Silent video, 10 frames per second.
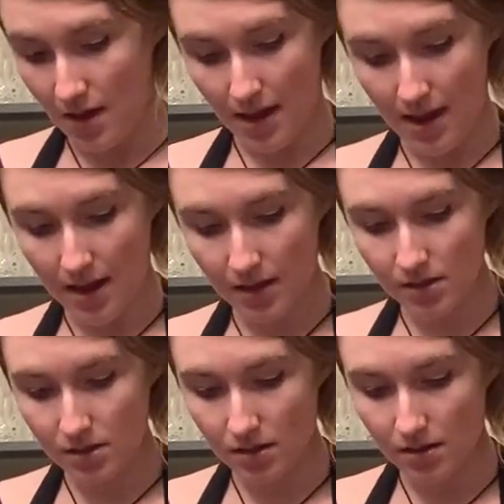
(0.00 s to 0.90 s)

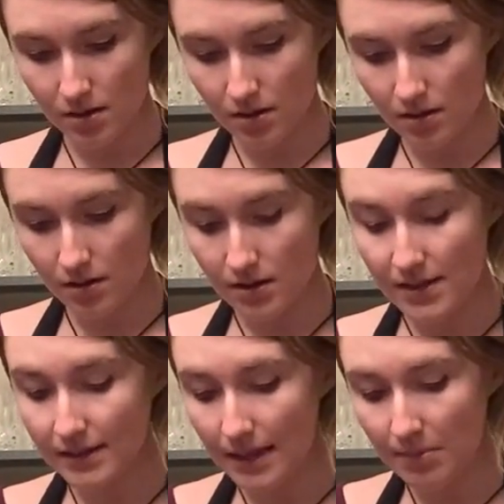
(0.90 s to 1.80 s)
and the
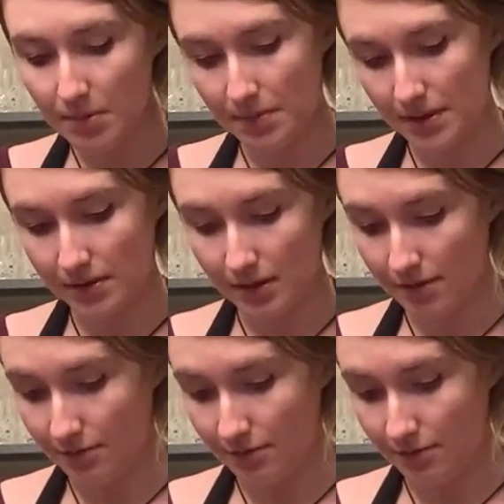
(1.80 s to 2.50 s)
lemon peel in